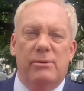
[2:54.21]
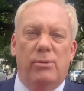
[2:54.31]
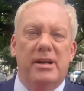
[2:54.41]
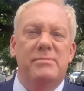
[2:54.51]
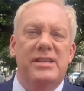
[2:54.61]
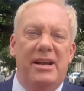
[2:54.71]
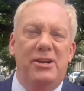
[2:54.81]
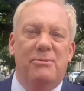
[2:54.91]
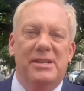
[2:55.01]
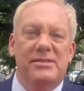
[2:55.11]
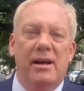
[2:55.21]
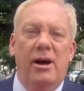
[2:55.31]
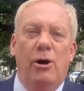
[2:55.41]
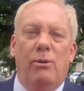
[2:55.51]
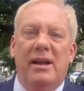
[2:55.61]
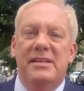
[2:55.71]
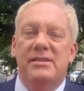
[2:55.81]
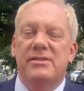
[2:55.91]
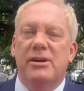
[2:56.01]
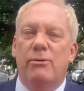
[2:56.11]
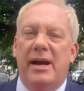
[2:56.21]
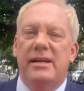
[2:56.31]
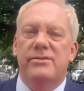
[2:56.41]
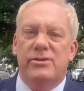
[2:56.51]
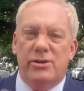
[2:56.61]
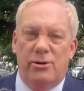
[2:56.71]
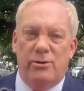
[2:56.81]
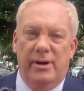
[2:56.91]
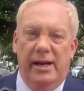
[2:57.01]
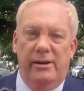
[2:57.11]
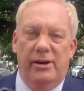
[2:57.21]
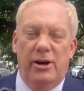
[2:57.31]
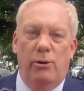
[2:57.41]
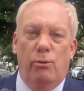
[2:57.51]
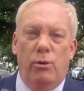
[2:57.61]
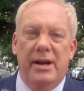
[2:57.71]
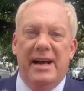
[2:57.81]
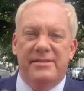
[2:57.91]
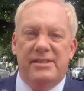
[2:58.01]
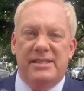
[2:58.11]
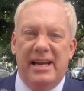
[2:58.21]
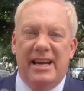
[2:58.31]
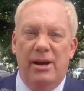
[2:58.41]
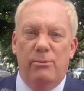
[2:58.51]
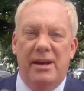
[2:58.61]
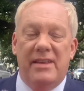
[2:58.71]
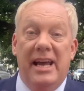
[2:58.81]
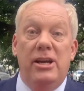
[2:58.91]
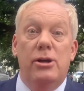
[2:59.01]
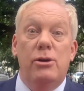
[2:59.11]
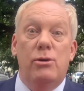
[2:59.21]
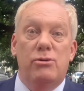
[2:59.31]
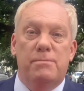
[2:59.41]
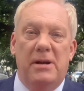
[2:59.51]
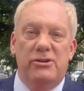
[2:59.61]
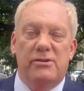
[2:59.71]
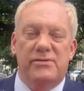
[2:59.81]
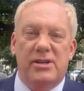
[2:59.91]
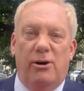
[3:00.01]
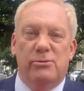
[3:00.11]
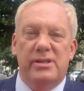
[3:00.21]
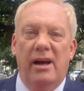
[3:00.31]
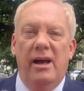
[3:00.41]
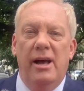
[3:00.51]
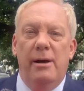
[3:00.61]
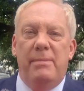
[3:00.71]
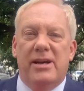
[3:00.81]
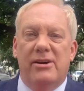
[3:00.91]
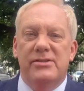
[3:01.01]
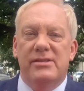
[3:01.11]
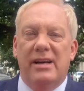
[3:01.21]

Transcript: And what I'm telling you is, well, this is a great story, you know, one has to take it with a huge pinch of salt, because